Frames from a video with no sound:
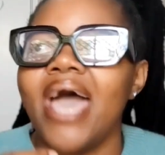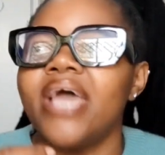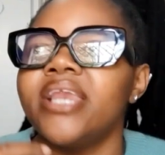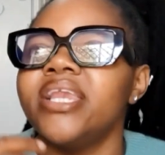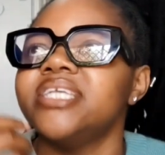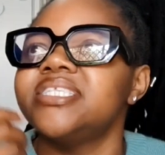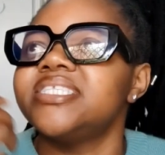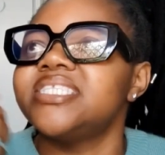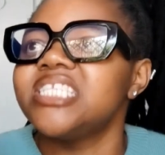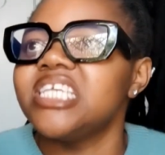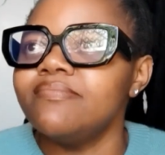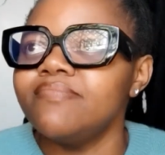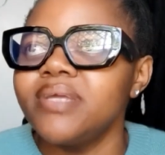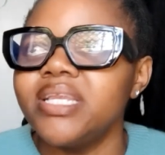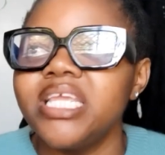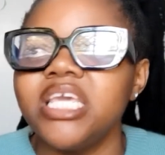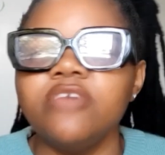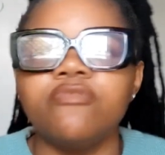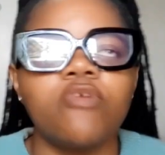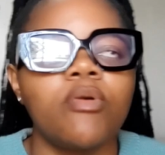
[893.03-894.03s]
And it seemed
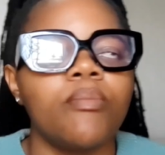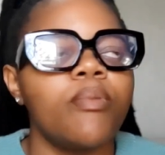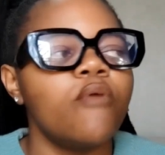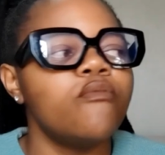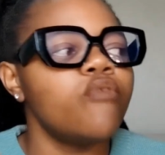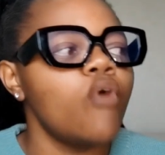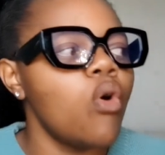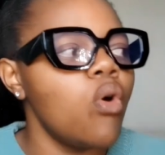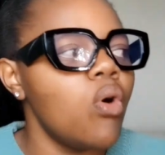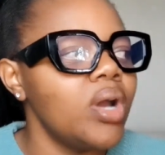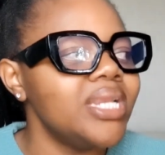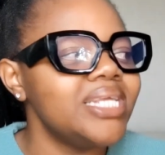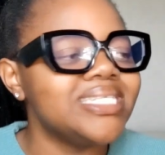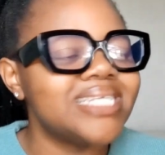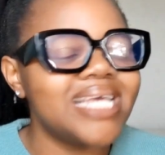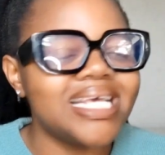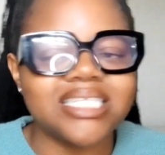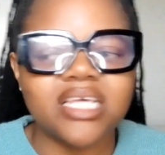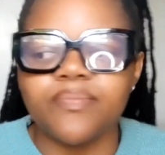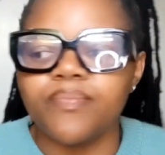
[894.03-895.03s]
believable for all
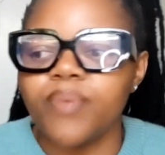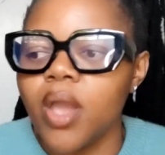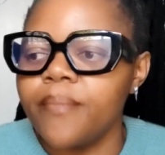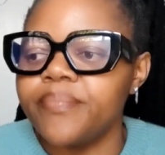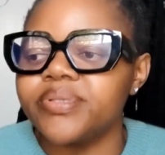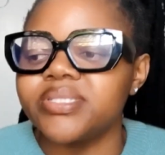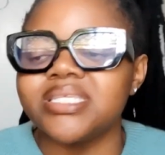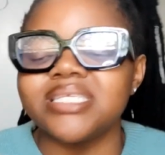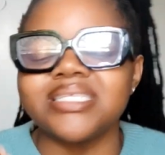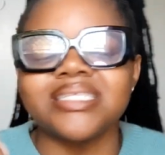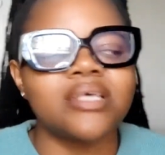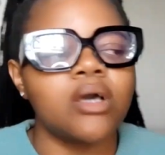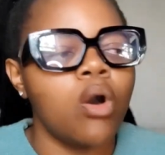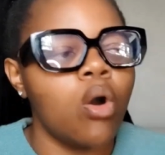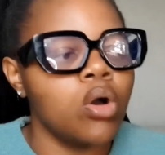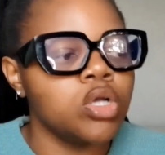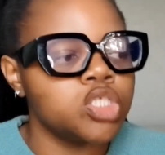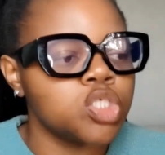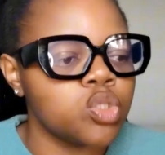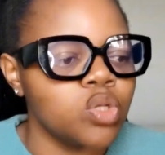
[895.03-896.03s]
intents and purposes.
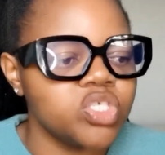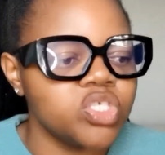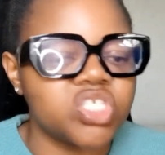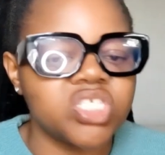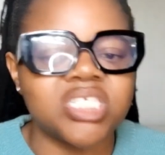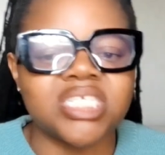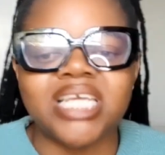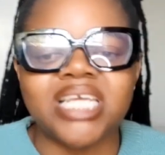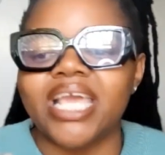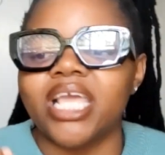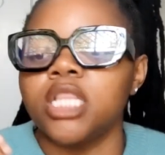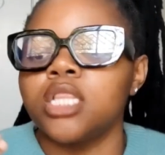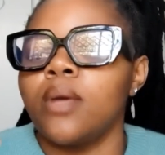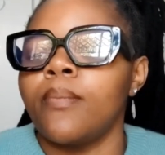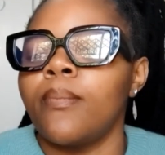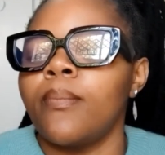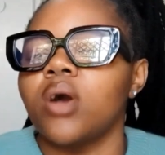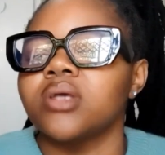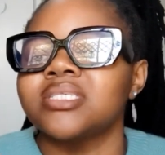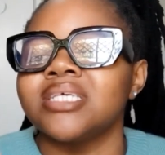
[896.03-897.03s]
was checking
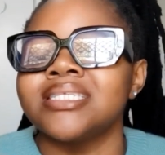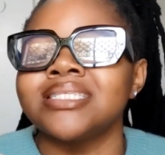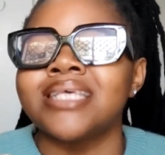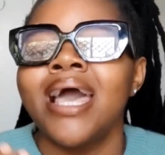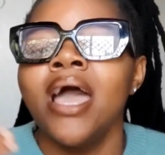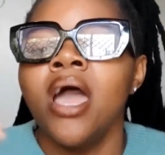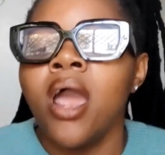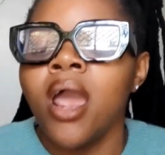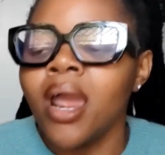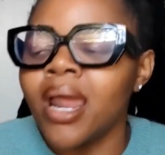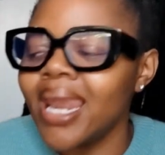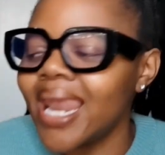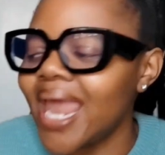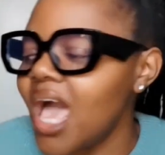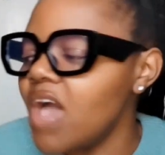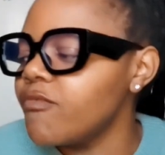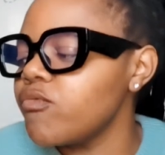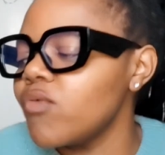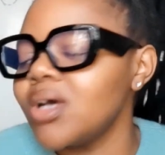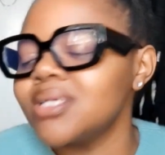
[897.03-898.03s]
the boxes. Her
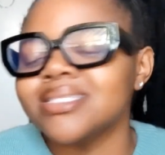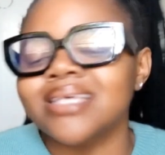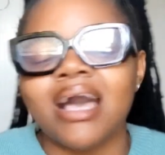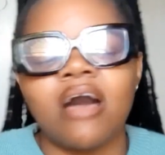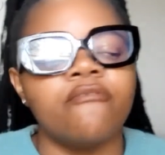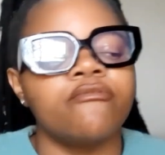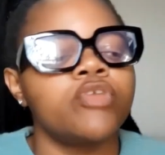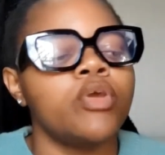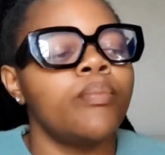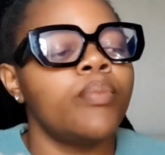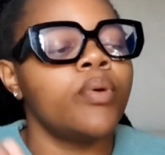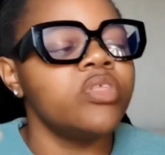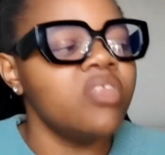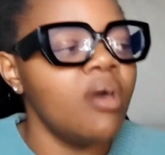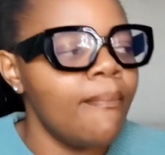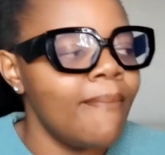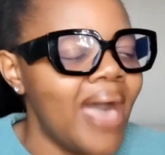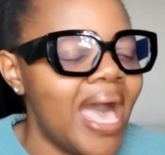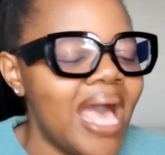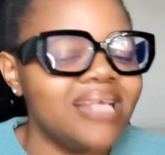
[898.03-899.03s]
life was comfortable.
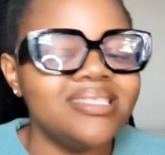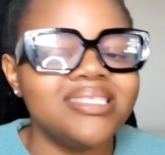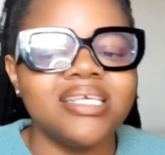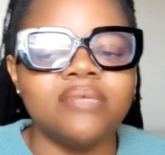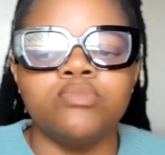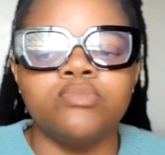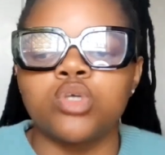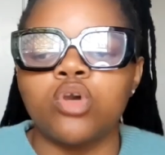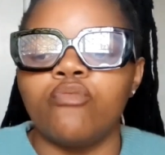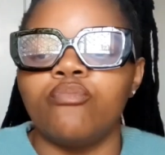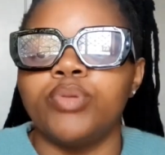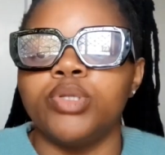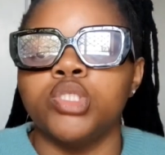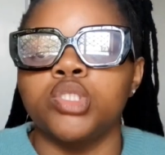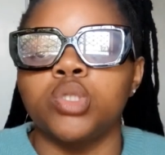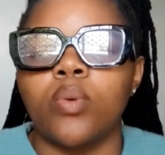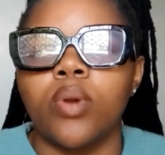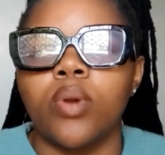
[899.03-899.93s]
The man seems to have been